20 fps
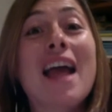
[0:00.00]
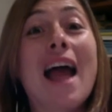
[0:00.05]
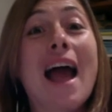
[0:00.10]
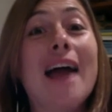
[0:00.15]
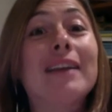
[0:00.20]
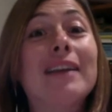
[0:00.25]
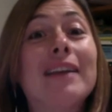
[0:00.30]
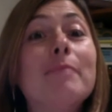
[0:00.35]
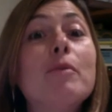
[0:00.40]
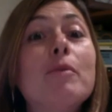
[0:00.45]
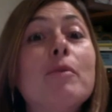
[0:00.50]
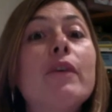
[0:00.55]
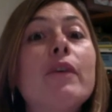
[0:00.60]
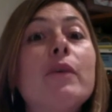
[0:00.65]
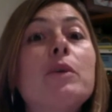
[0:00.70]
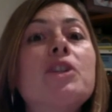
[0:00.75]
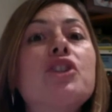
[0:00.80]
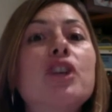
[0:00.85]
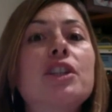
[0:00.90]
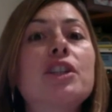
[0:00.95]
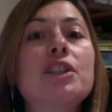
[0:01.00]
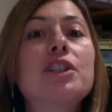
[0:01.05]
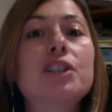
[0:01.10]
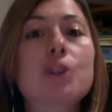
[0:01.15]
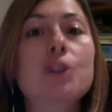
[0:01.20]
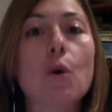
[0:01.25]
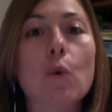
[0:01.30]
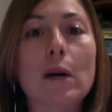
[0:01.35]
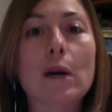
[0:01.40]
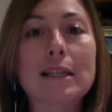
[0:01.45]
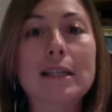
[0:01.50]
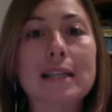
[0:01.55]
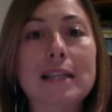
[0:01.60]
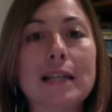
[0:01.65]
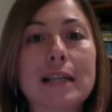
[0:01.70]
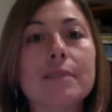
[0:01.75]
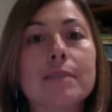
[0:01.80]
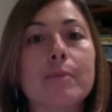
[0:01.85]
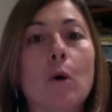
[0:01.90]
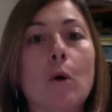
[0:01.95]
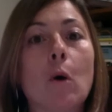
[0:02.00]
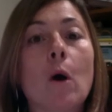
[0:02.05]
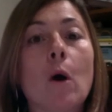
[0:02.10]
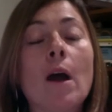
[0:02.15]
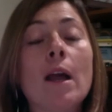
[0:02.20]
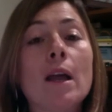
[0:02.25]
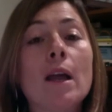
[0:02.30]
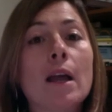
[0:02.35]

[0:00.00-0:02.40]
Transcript: And the movie was just so accessible.